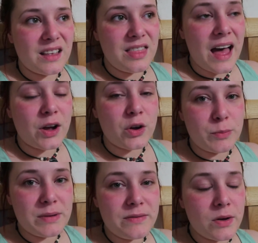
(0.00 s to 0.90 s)
That
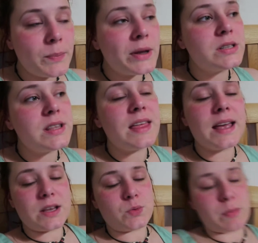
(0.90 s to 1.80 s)
could be, because the
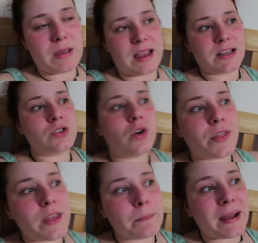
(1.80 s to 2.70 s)
thing is with me, it's
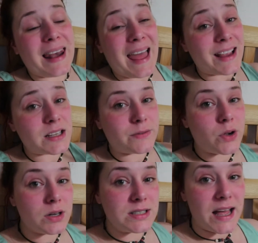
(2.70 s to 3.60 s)
not that my legs have
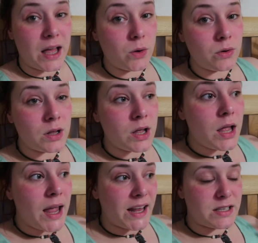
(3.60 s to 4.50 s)
gone down,
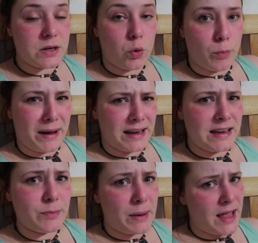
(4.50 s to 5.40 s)
it's all
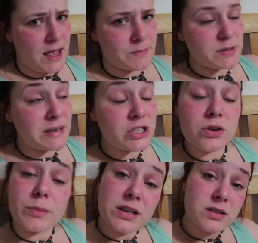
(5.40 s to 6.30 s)
even my hips, my
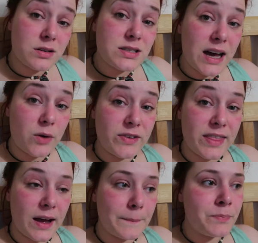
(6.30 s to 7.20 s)
stomach's gone down for
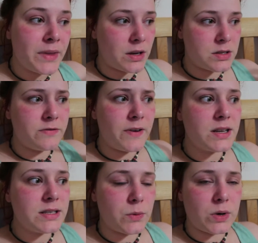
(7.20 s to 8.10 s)
that. Because the
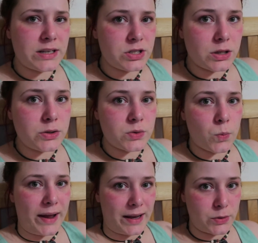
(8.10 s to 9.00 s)
first thing, when I start
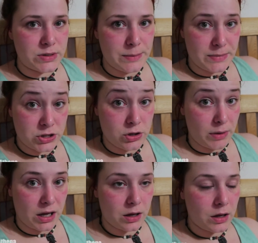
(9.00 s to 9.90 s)
losing weight, I lose it in my
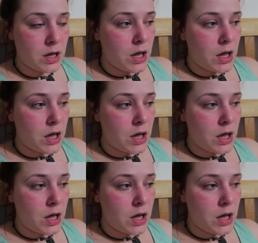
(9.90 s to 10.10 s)
stomach.